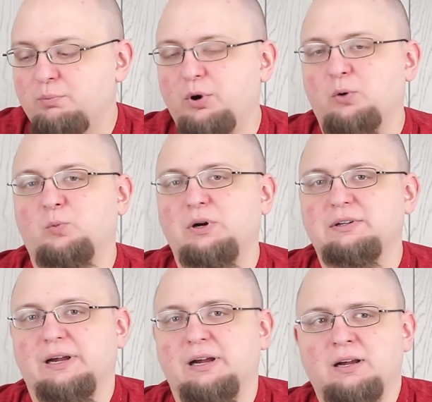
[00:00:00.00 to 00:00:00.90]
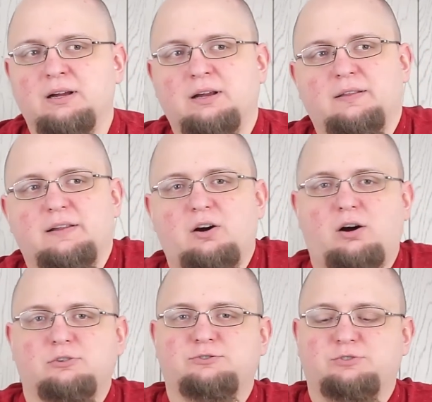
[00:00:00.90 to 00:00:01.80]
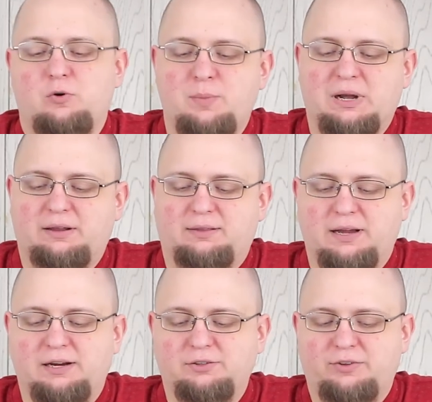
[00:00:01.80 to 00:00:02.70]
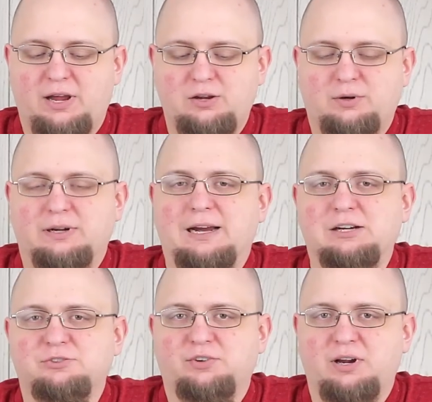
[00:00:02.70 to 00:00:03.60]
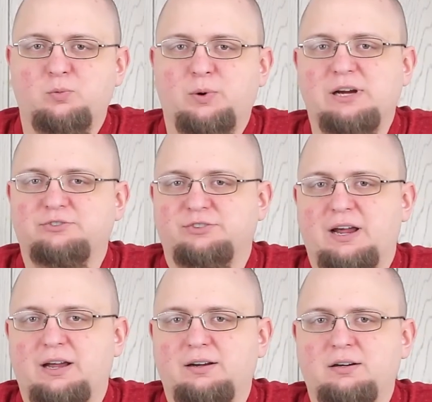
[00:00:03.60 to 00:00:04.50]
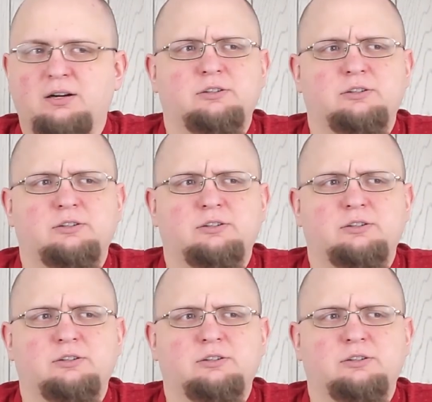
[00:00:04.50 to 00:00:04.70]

but really, there are so many things that you could easily reskin.